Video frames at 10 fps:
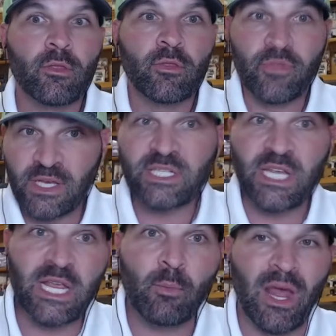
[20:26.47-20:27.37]
This
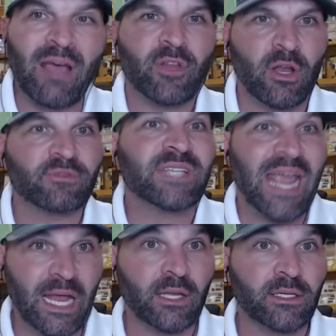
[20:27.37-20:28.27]
team will have enough
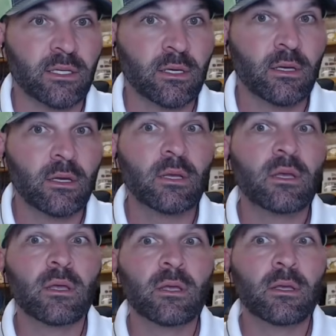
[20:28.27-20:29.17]
talent.
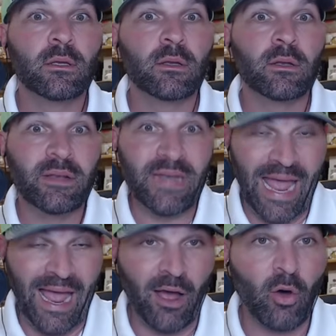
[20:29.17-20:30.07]

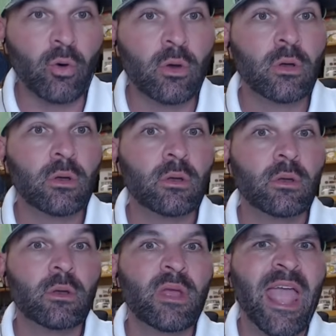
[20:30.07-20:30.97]
Now,
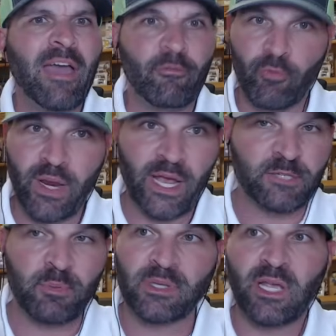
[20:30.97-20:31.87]
every
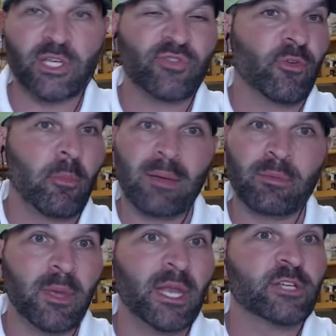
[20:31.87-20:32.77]
expectation for Matt
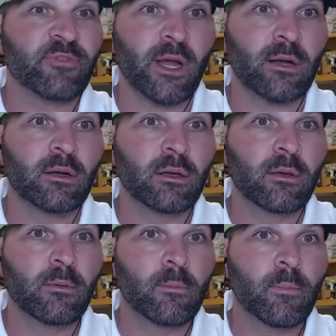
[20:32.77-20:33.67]
McMahon is fair.
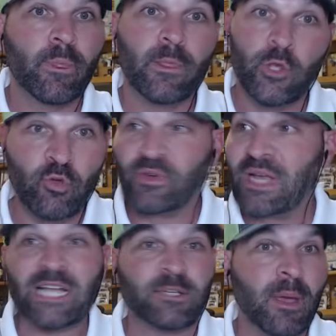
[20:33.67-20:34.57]
You've
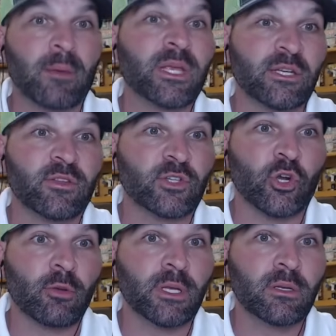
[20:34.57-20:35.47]
got to be able to get to the
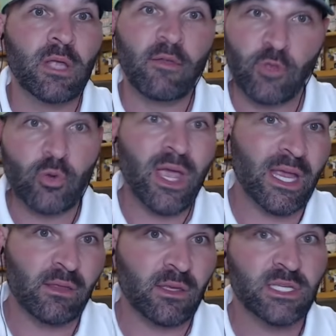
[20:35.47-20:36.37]
tournament. If you can't
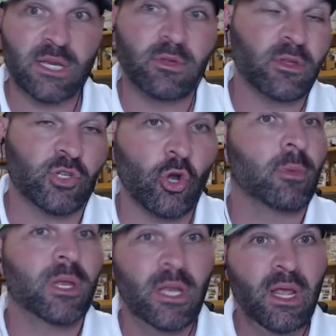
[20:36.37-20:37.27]
get this team to the
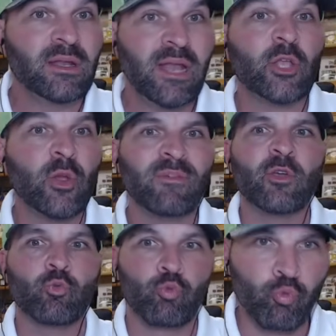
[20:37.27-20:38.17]
tournament, now you have
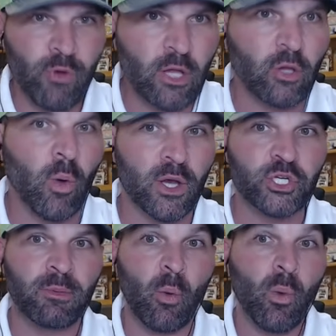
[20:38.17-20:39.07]
a real
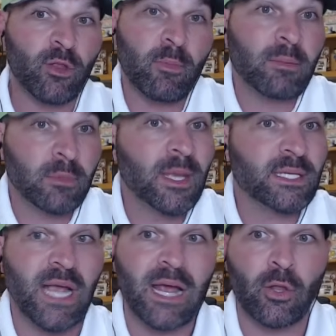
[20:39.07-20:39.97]
question about whether Matt
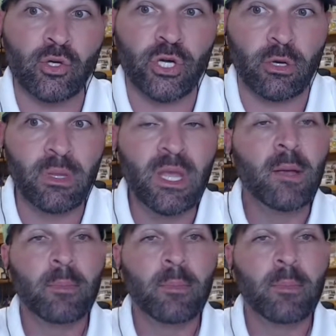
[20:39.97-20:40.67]
McMahon's a guy long-term.